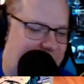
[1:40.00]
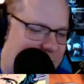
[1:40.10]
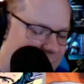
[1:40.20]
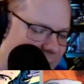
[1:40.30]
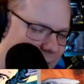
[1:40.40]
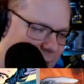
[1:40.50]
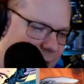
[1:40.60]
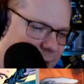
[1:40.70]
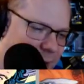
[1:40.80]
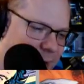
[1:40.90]

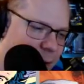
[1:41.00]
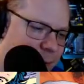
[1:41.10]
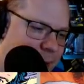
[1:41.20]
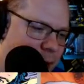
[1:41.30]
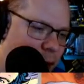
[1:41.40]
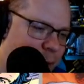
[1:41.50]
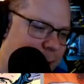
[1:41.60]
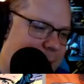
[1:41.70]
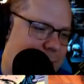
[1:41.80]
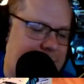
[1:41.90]
Uh, hopefully,
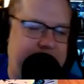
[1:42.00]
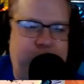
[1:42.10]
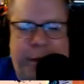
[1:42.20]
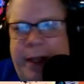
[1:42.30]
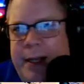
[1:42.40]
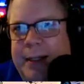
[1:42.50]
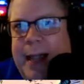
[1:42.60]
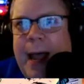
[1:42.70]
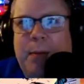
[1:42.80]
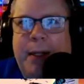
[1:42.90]
hopefully his hopefully his
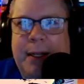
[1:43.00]
tablet